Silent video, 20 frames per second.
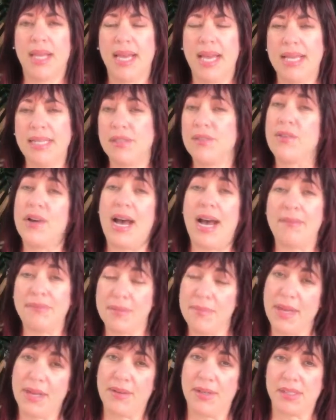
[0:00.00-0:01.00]
And you have
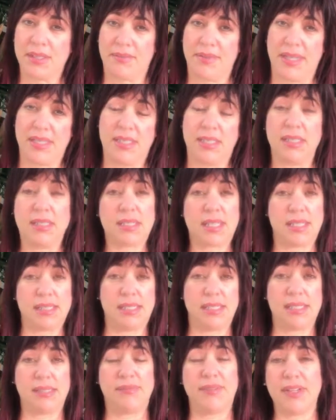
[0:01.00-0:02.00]
to make reservations because
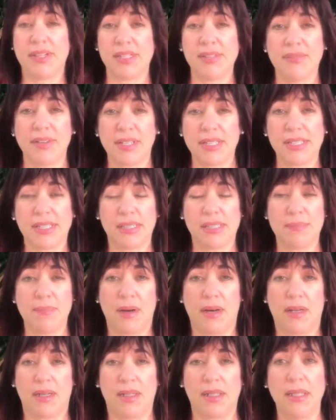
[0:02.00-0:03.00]
it's very, very
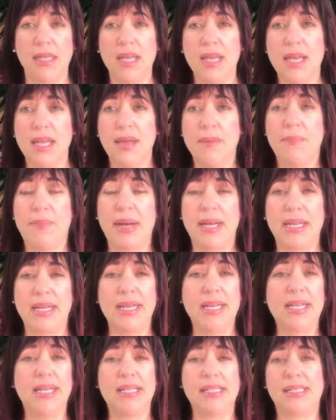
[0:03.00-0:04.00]
small, but
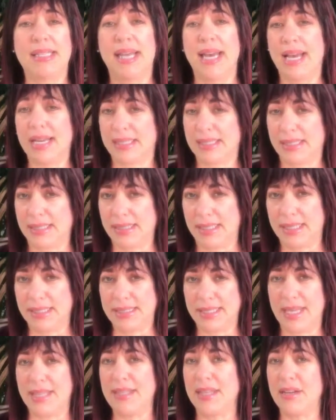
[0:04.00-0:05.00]
it is excellent.
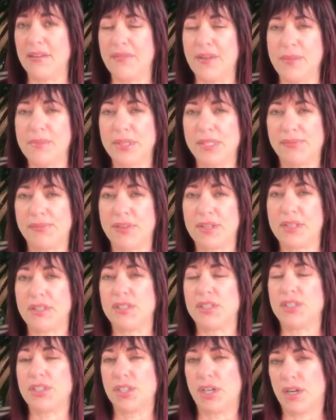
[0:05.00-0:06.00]
And they're famous for their
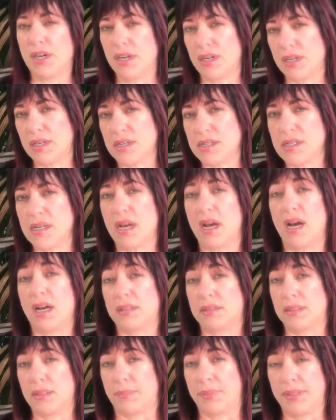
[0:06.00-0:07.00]
charred
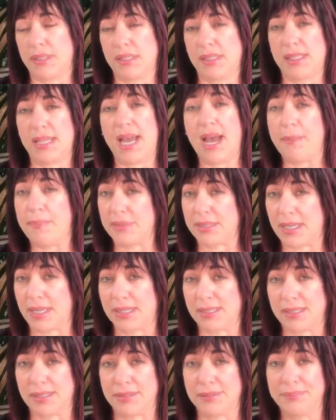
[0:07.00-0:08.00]
octopus
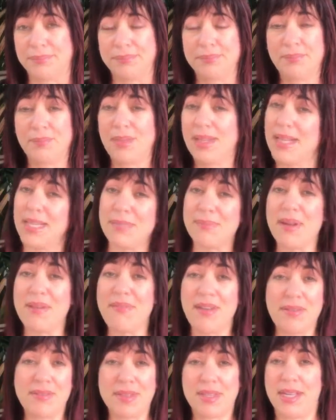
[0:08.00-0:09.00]
appetizer. That's my
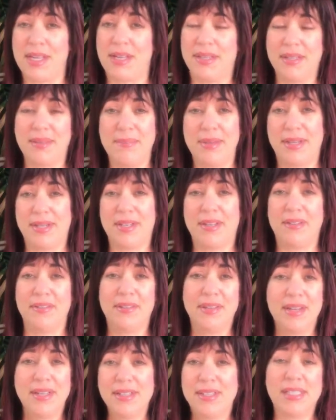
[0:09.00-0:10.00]
favorite thing on the menu.
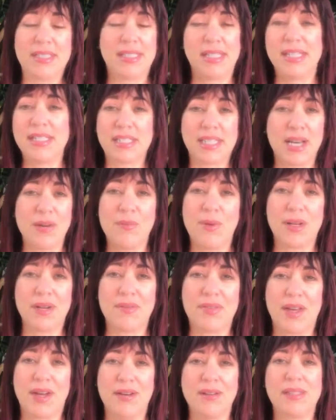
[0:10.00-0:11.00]
Just each get one
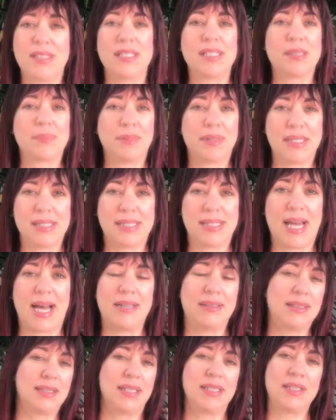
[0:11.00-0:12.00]
of those and split a
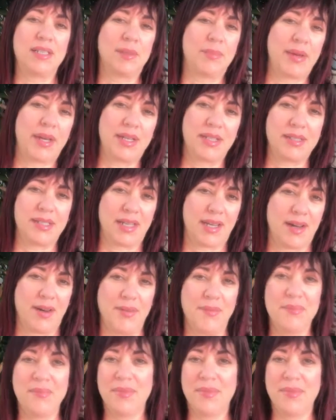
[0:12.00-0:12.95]
salad and you'll be good to go.